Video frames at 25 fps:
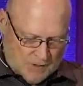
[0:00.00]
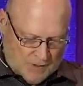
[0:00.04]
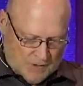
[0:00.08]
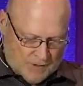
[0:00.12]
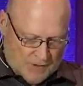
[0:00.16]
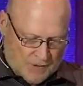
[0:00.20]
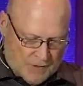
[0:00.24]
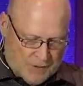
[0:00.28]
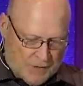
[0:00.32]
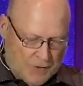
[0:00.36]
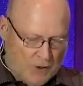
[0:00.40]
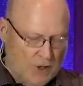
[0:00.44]

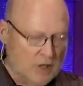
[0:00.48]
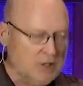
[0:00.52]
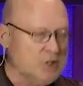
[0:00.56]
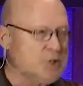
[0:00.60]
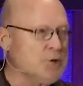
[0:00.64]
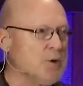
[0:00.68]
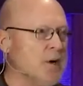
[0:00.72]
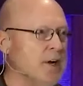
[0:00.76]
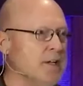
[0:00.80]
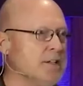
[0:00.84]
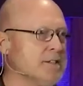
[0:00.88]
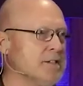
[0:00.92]
Then, third,
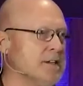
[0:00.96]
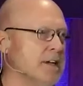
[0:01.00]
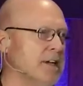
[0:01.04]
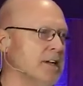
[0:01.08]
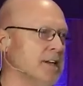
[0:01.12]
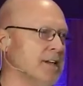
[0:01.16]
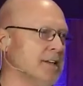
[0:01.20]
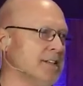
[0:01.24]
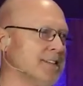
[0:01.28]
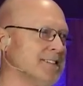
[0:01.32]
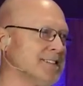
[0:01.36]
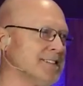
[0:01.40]

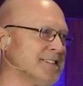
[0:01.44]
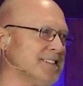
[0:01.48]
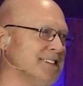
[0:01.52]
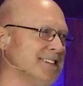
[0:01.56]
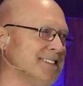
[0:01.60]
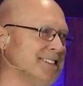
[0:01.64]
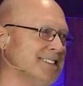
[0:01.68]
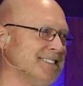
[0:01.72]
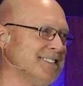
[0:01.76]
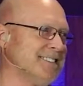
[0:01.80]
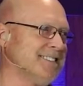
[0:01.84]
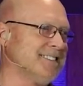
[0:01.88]
transcendence.
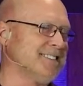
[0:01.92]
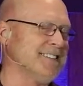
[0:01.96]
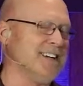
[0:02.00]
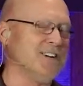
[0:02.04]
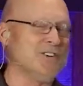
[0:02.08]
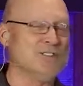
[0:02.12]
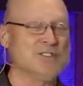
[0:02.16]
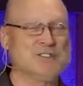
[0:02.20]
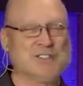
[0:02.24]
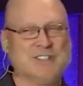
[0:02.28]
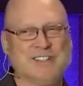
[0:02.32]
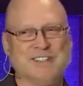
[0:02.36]
That
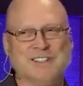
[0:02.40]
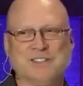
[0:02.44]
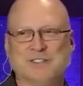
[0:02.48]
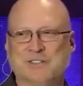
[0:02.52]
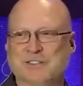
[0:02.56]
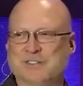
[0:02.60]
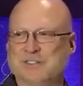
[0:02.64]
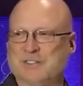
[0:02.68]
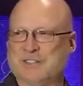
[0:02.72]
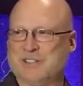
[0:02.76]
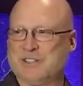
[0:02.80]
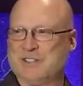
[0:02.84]
was an
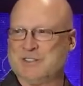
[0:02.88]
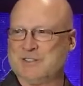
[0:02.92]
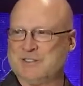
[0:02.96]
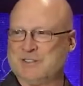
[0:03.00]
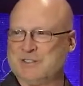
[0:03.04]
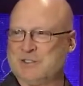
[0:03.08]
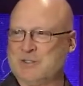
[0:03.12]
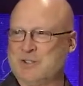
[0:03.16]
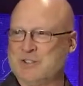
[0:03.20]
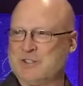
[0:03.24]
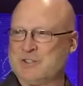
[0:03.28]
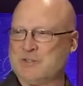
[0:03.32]
interesting
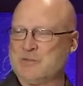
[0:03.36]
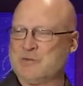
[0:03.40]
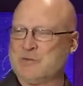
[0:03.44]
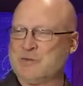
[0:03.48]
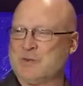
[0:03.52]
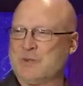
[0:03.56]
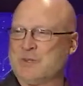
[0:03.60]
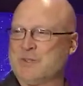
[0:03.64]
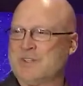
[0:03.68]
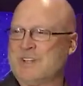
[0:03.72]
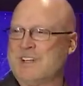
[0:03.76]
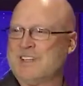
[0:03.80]
choice of
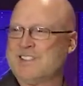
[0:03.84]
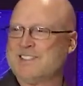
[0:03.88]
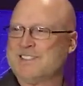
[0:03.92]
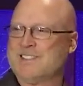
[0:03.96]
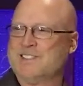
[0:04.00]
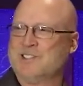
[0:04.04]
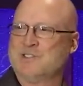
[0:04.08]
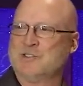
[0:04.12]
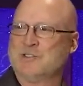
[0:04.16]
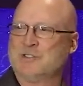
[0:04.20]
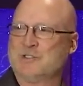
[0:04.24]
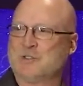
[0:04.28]
word that she
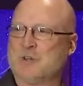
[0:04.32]
used.